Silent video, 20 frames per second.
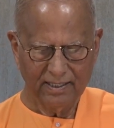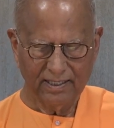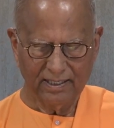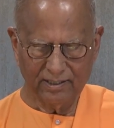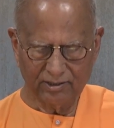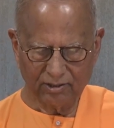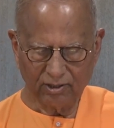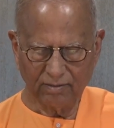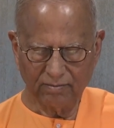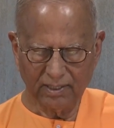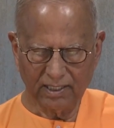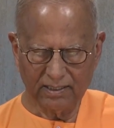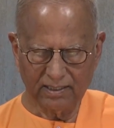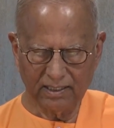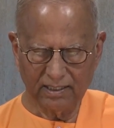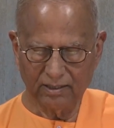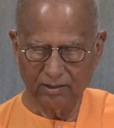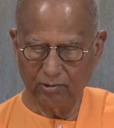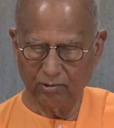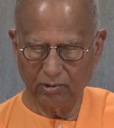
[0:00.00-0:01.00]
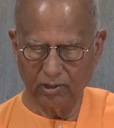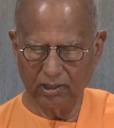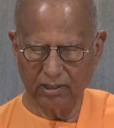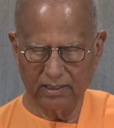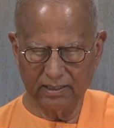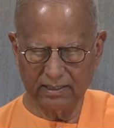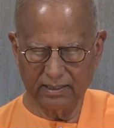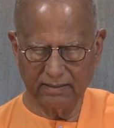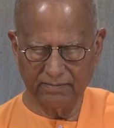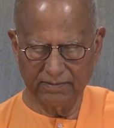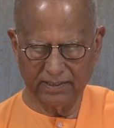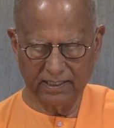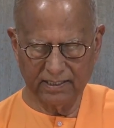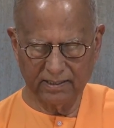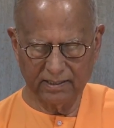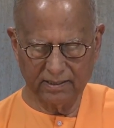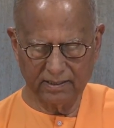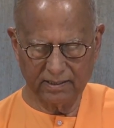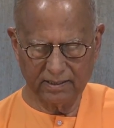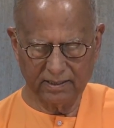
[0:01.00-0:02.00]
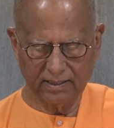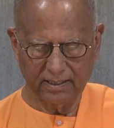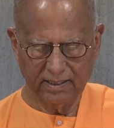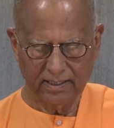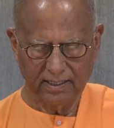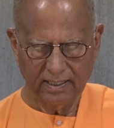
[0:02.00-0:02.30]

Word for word: In Samadhi, the world disappears